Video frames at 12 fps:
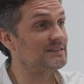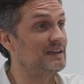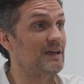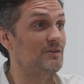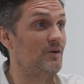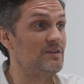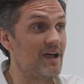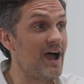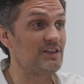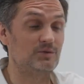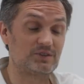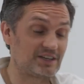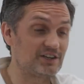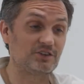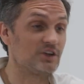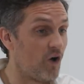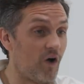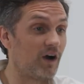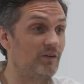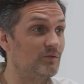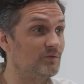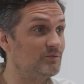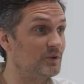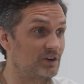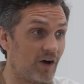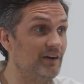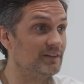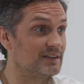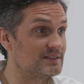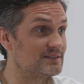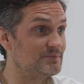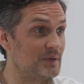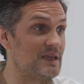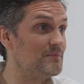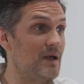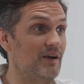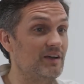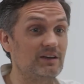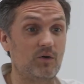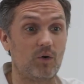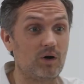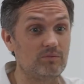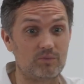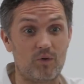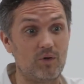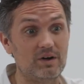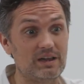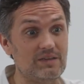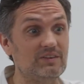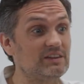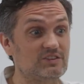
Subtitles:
together or not, you essentially are, regardless, being married or even